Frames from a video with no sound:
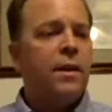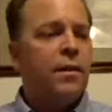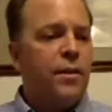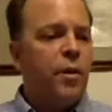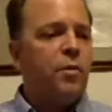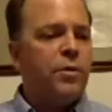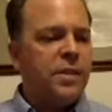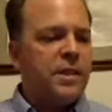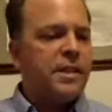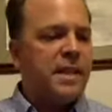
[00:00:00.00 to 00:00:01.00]

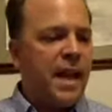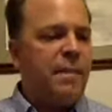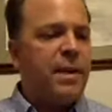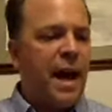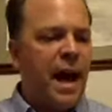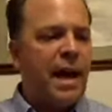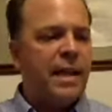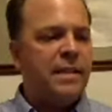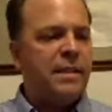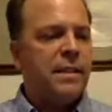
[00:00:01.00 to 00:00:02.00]
Those same
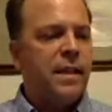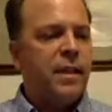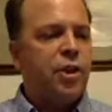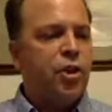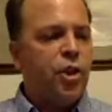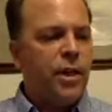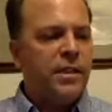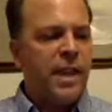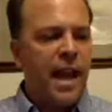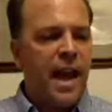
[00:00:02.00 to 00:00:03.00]
guys
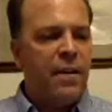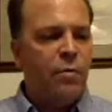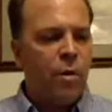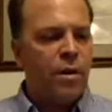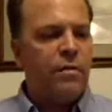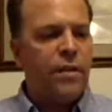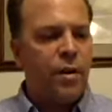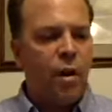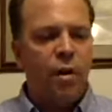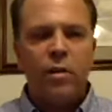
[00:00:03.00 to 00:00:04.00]
just had one of
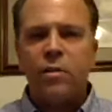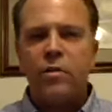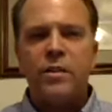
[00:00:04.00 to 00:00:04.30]
their articles